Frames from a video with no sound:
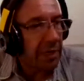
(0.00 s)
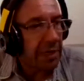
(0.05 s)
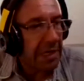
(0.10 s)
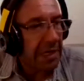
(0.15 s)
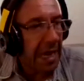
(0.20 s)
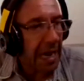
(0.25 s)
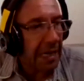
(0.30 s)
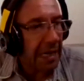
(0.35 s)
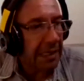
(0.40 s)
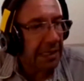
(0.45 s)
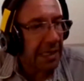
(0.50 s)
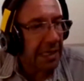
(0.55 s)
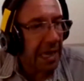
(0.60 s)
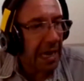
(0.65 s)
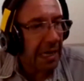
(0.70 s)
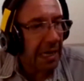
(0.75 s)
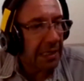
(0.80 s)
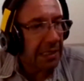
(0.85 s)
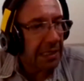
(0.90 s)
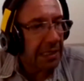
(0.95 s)
in
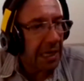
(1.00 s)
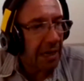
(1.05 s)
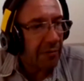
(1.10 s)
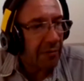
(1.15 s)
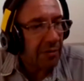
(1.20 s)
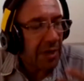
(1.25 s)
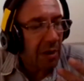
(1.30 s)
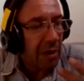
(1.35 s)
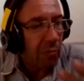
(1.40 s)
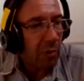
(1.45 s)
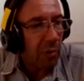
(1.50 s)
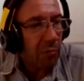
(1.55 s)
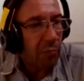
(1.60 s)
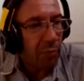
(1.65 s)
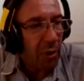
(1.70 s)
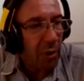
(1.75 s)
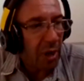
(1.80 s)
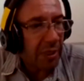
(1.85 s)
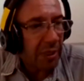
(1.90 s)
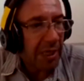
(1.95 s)
a real world
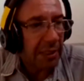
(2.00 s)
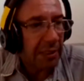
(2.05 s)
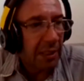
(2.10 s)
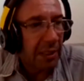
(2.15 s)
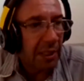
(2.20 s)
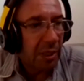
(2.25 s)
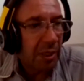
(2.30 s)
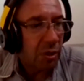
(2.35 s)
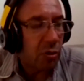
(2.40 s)
project,